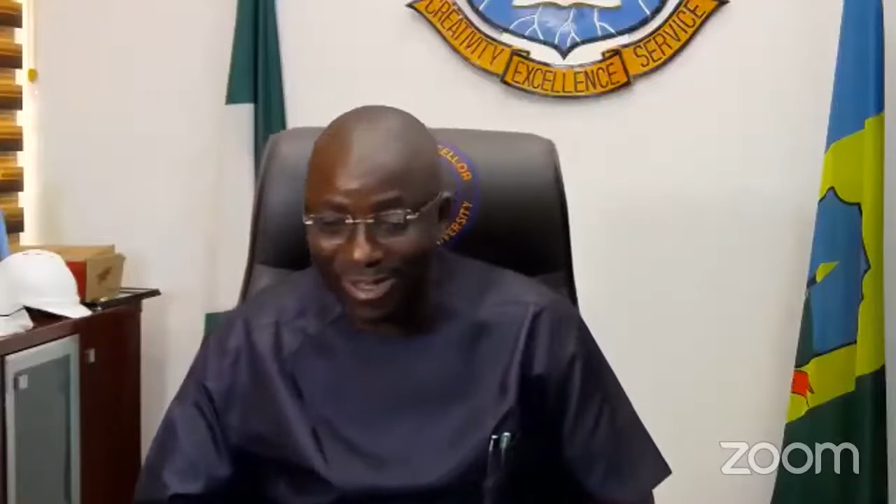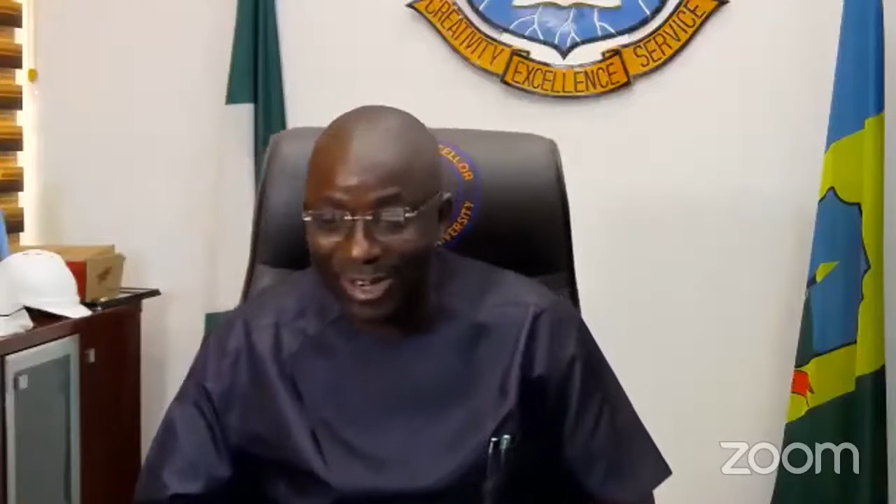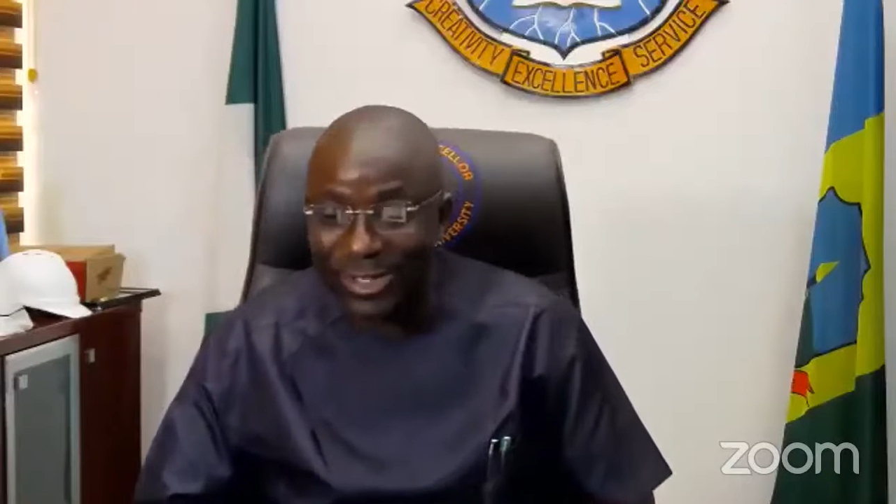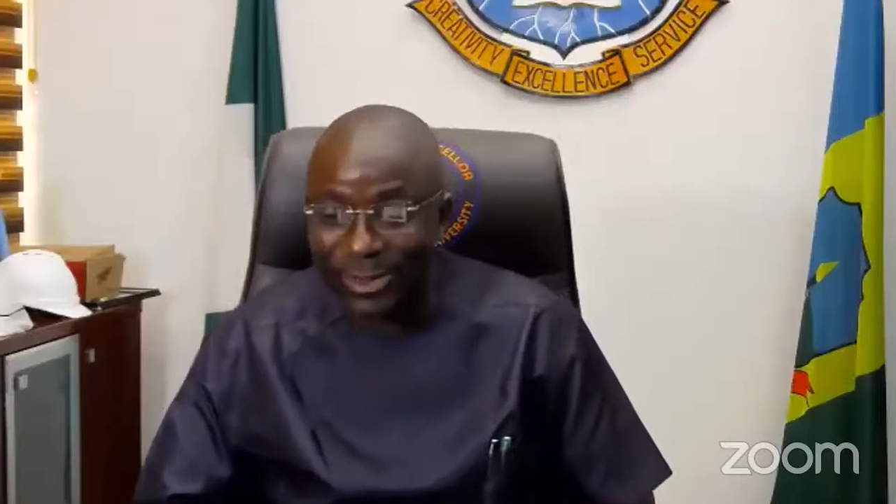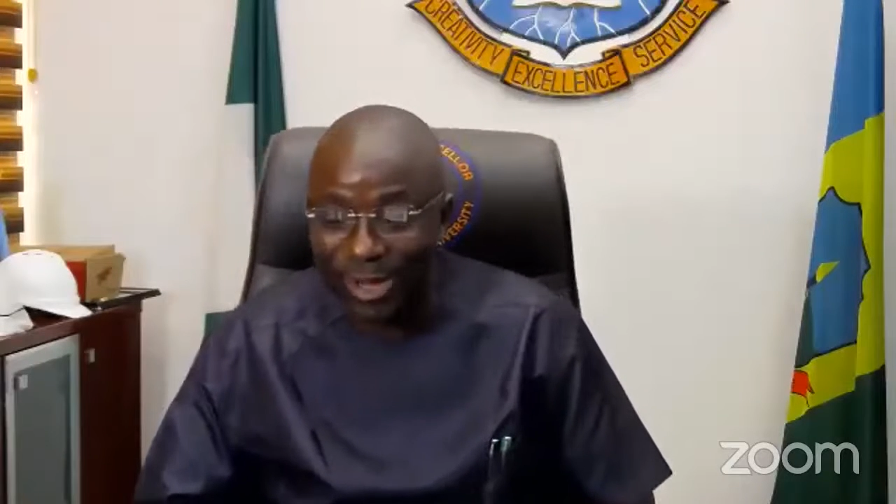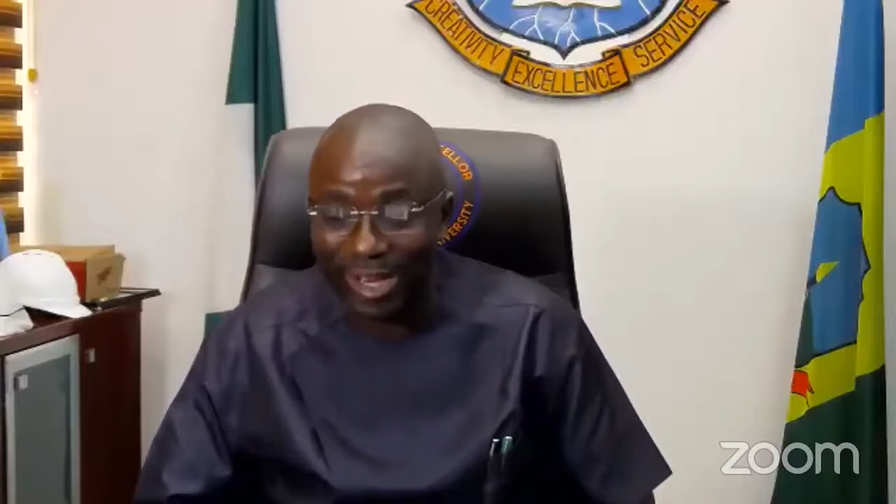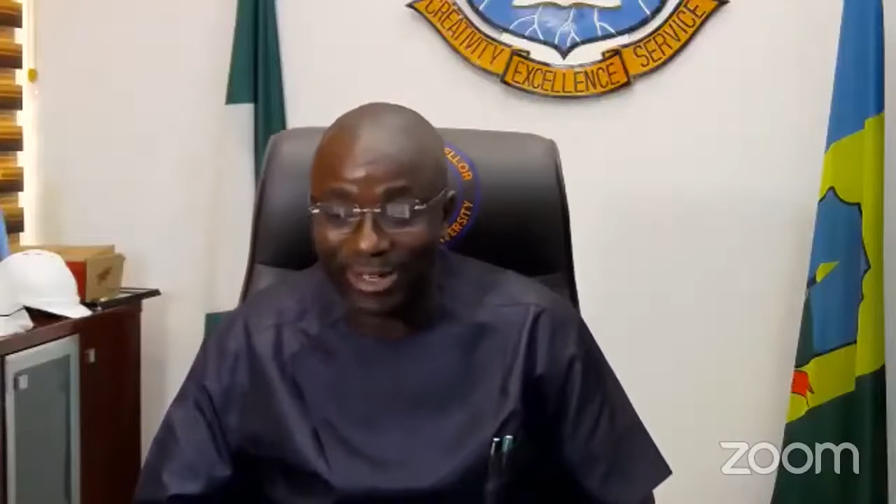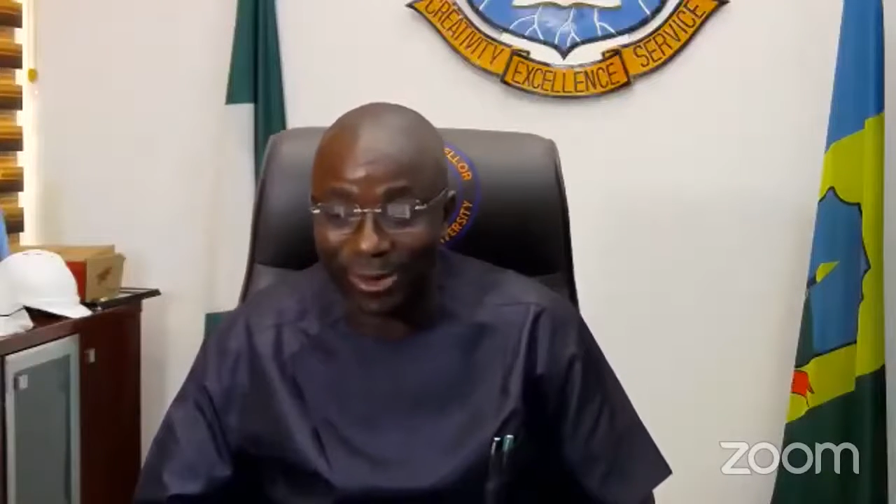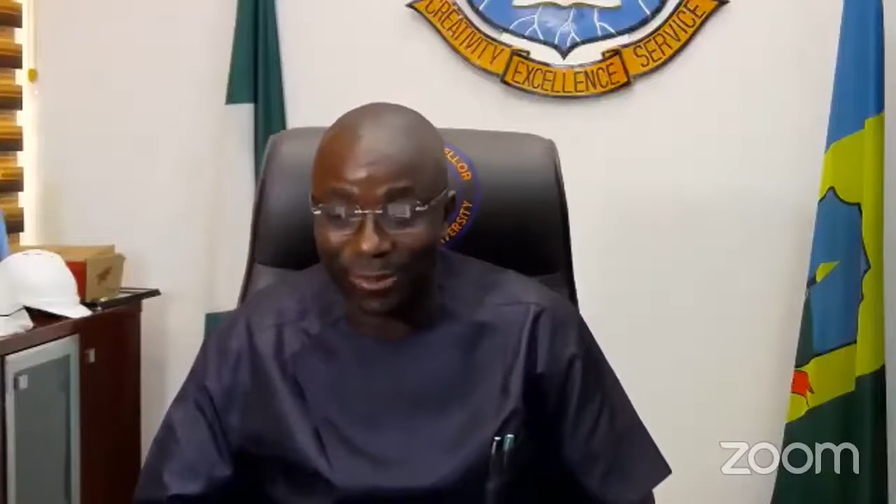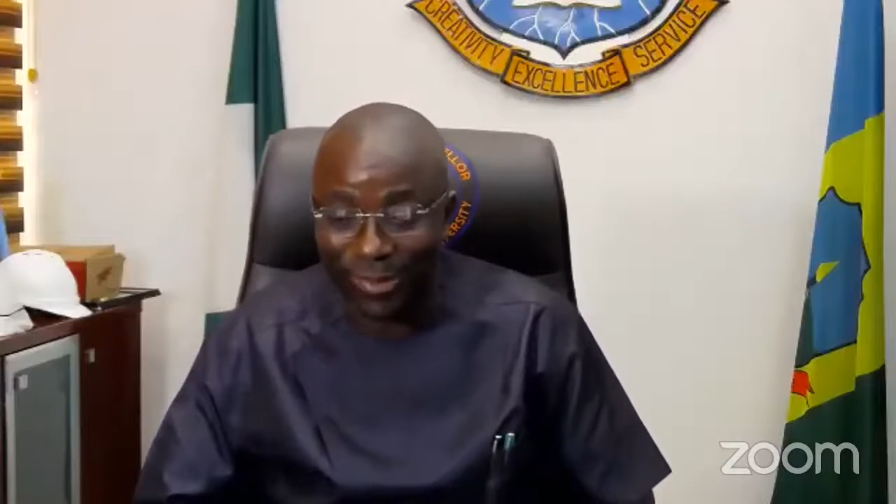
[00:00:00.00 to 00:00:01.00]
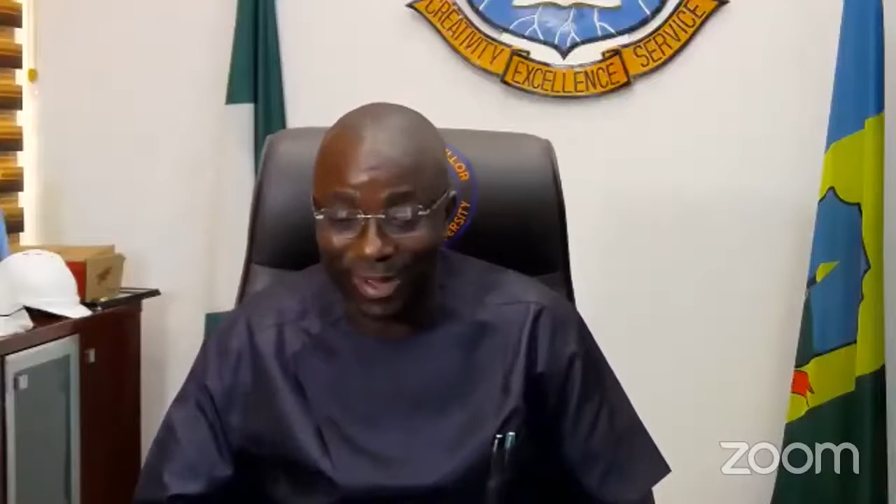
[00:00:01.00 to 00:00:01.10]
recipient of